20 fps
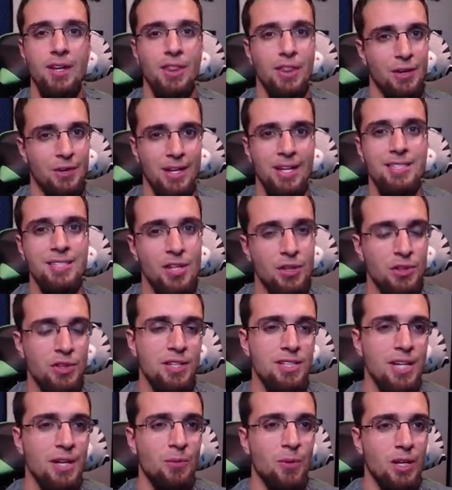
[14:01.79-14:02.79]
There is other
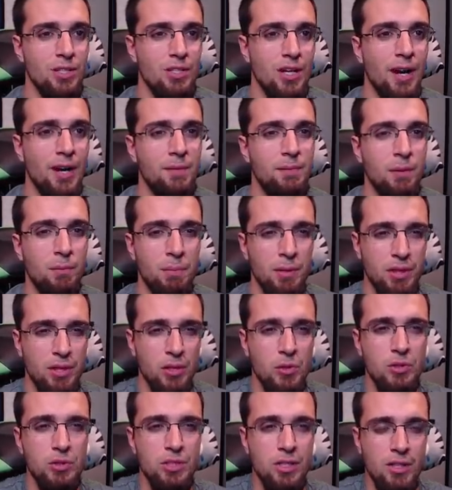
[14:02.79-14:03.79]
things I want to talk about, but
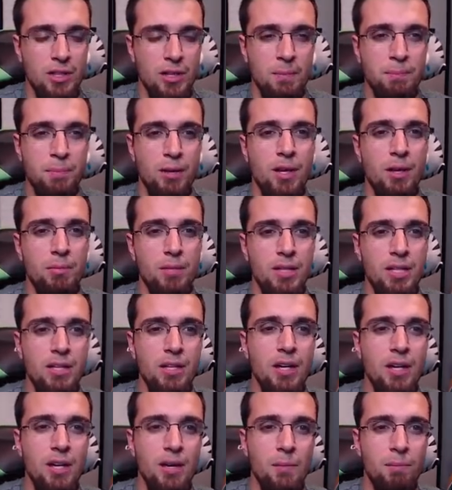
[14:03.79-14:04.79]
those are the
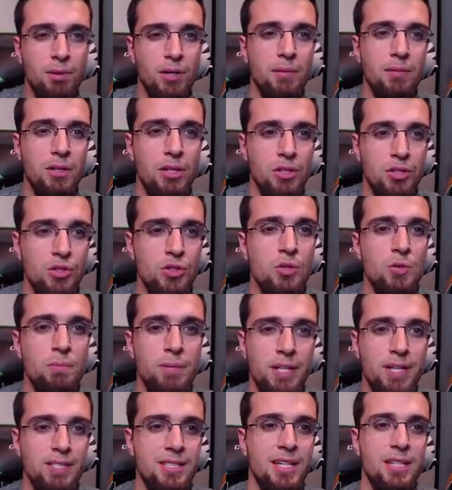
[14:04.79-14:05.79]
probably probably the two
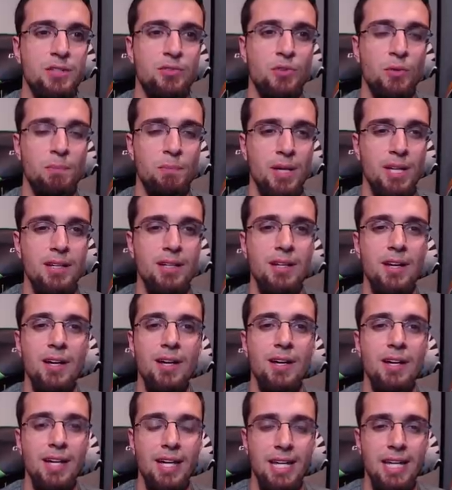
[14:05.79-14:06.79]
biggest things for me.
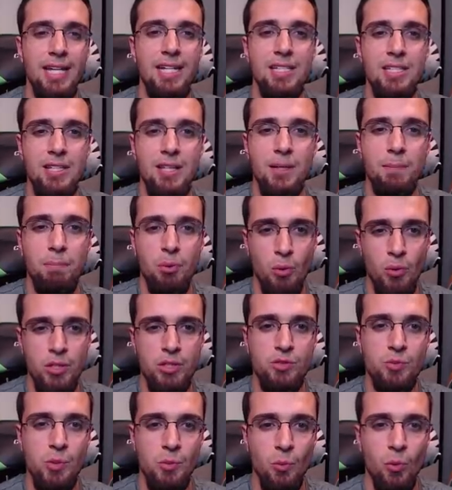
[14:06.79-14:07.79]
Is the
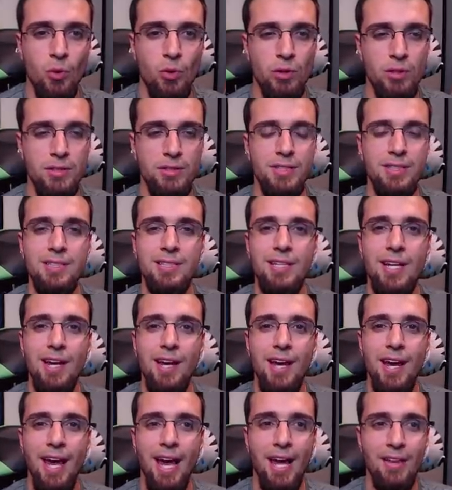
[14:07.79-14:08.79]
points rewards
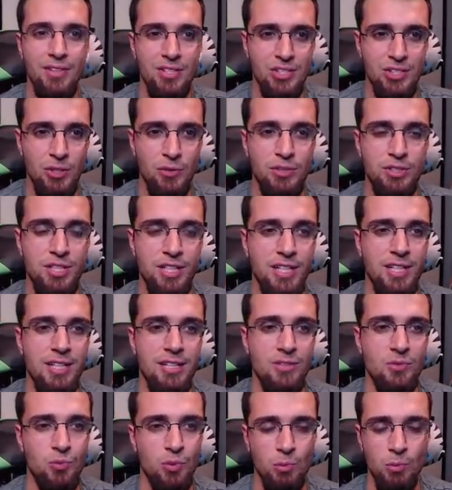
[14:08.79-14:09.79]
and the silver
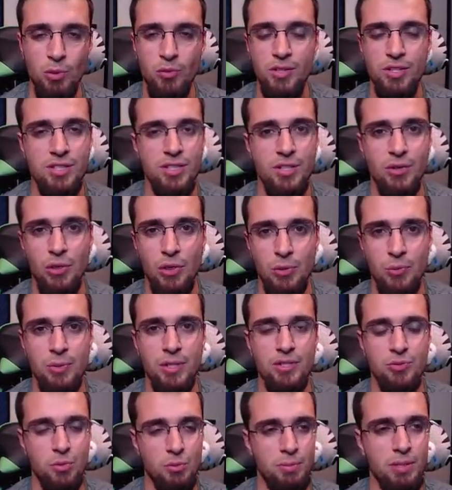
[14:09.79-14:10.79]
tickets removing tier
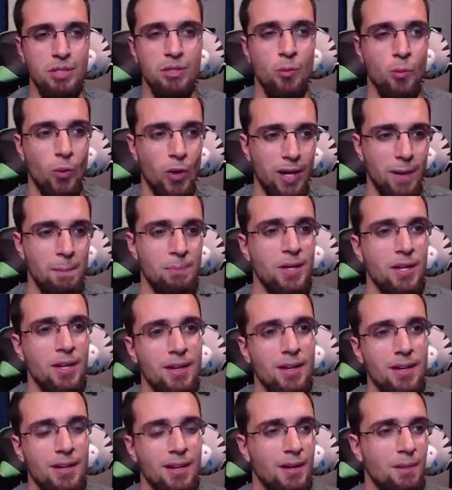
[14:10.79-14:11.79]
threes would be great.
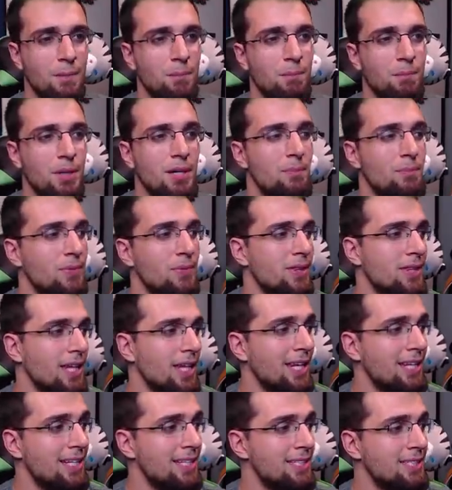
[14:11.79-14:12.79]
Um, but
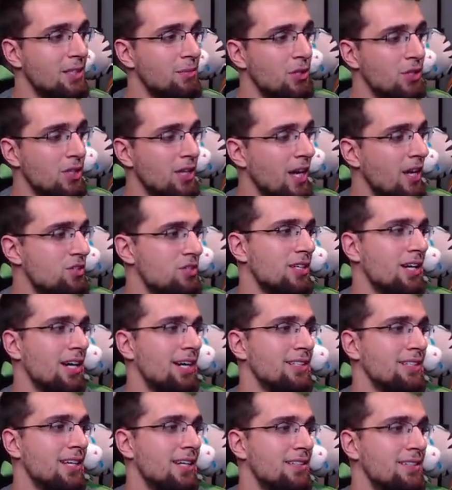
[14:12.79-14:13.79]
that is communication,
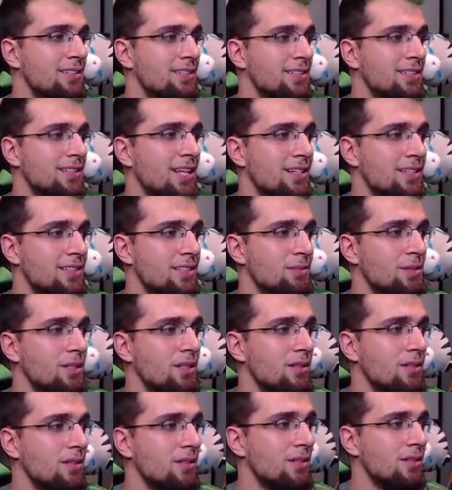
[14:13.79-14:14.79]
guys. That is that is
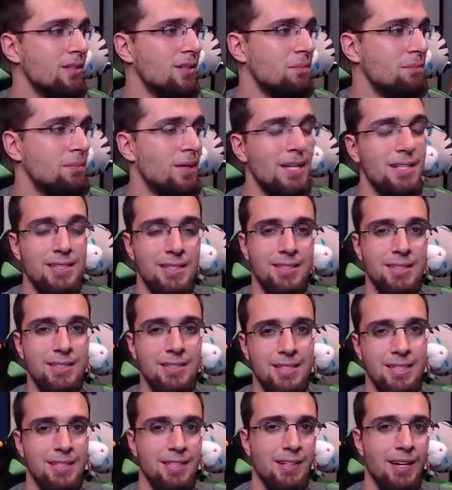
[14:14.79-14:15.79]
something amazing to
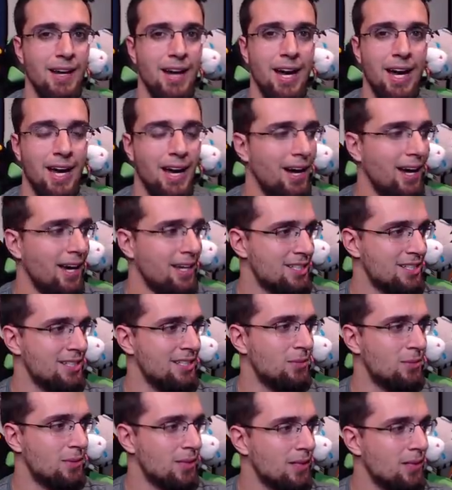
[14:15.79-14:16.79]
see. I
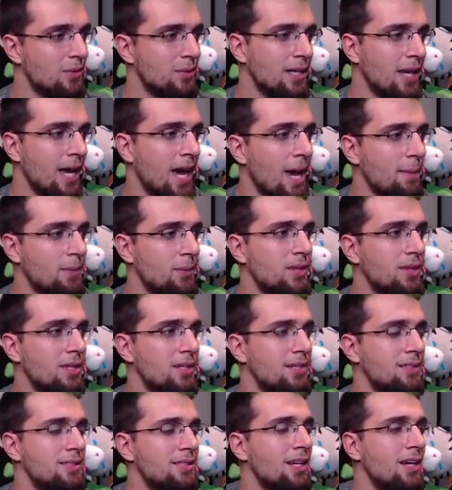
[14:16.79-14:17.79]
actually really, really happy with
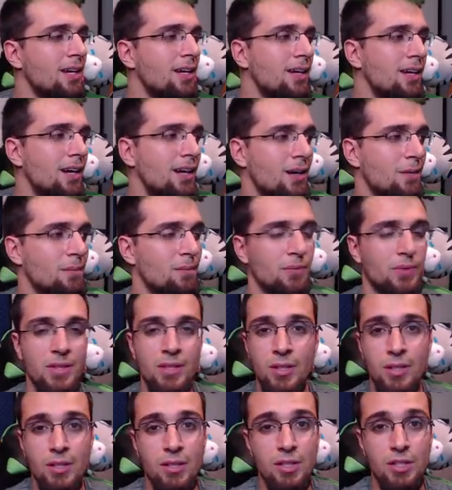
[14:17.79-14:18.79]
this. Um,
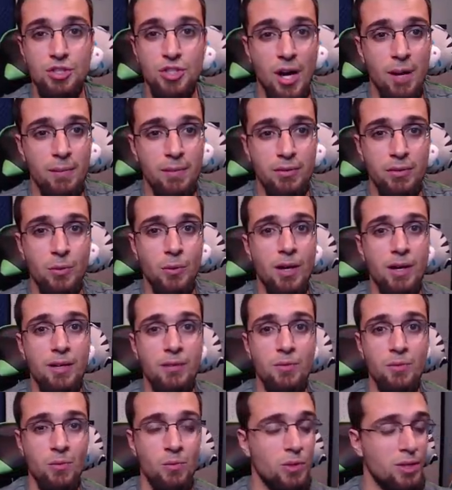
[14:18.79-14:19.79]
good job,
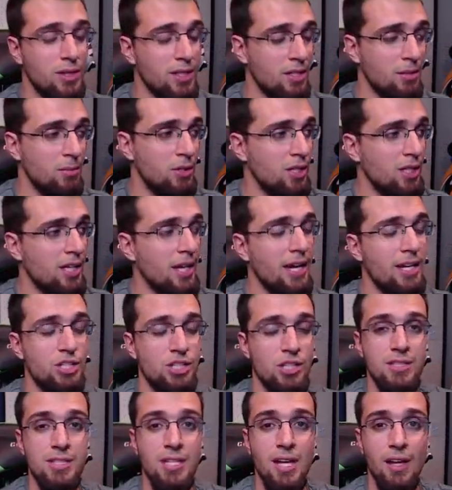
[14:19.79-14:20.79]
everyone, with the
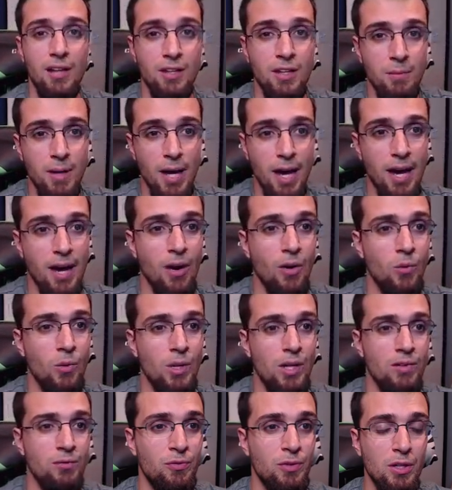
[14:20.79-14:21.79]
communication, telling them how
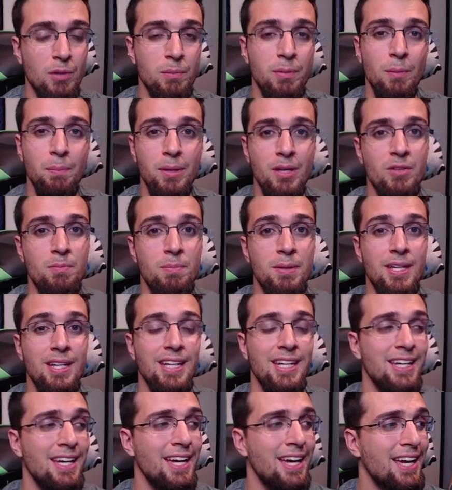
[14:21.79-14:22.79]
we feel about
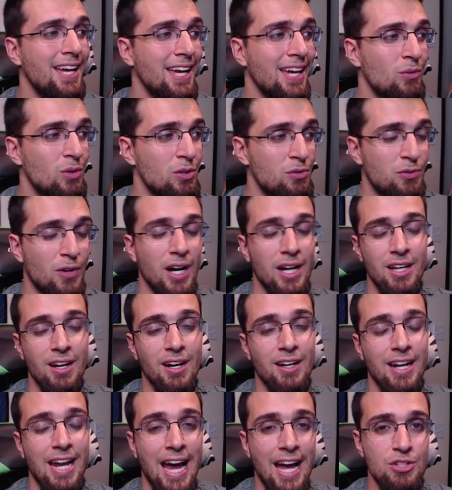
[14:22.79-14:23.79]
PvP. We finally
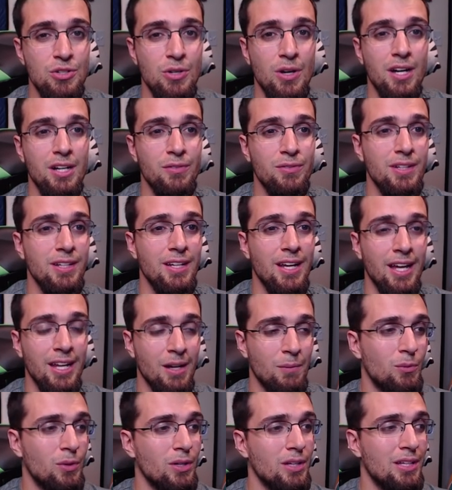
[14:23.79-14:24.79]
got an answer out of it, and
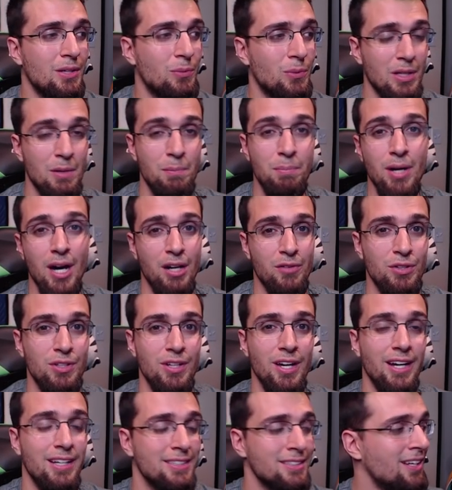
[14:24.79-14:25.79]
I'm really, really proud of you
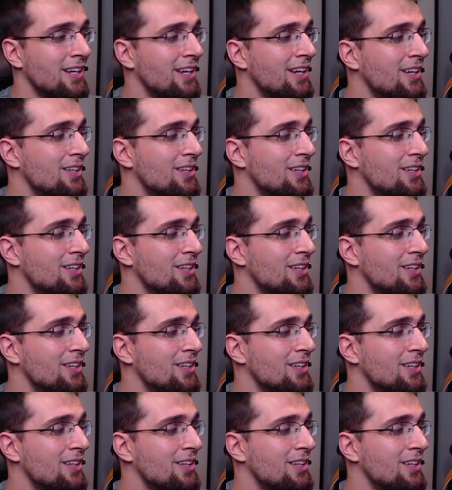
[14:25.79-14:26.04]
guys.